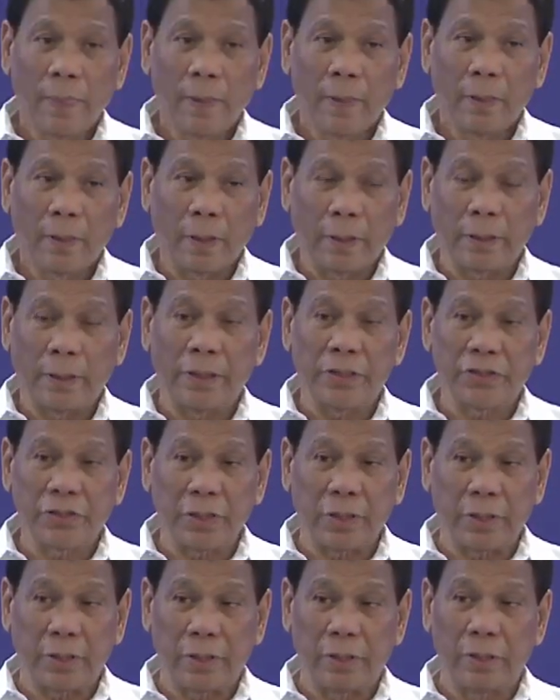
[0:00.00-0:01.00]
Now, I
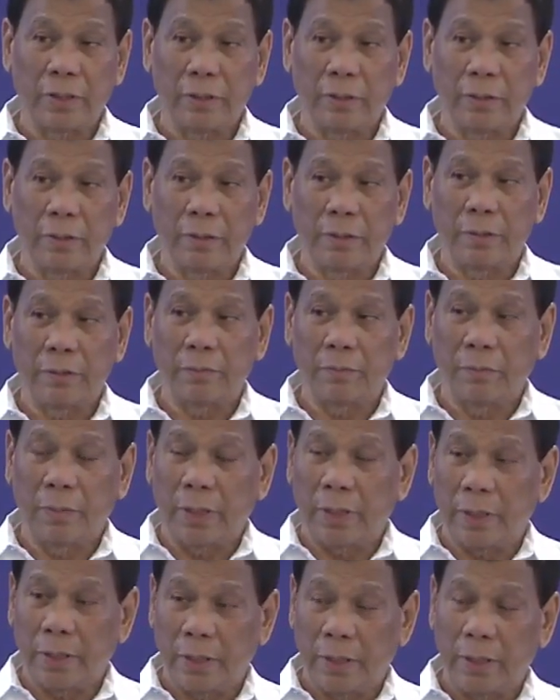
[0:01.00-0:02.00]
said,
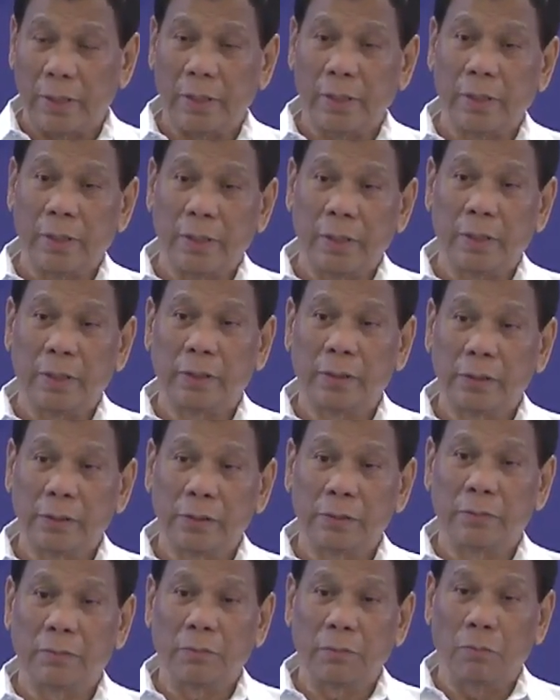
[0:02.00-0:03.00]
my
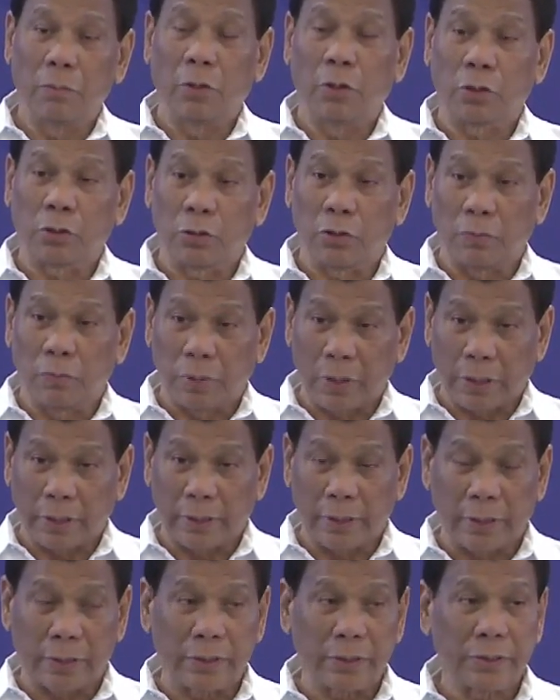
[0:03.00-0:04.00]
Moro
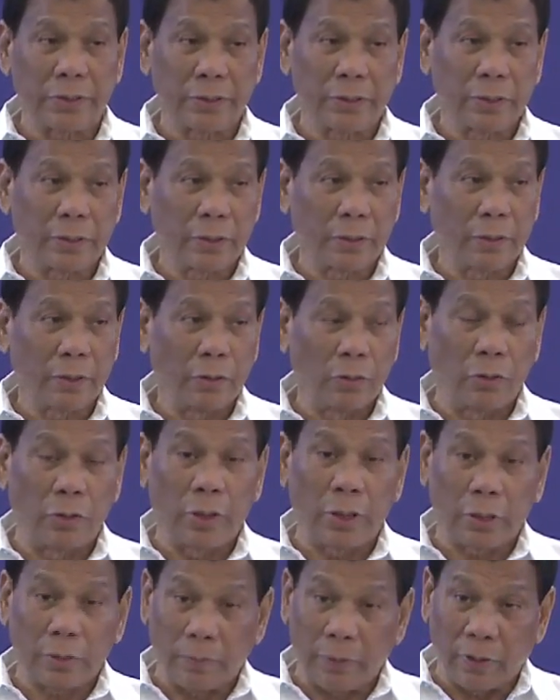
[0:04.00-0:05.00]
brothers, do
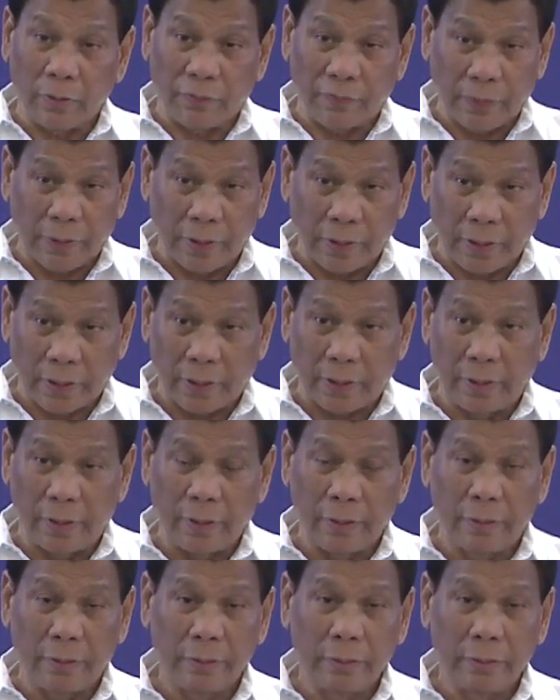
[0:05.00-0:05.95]
not be offended.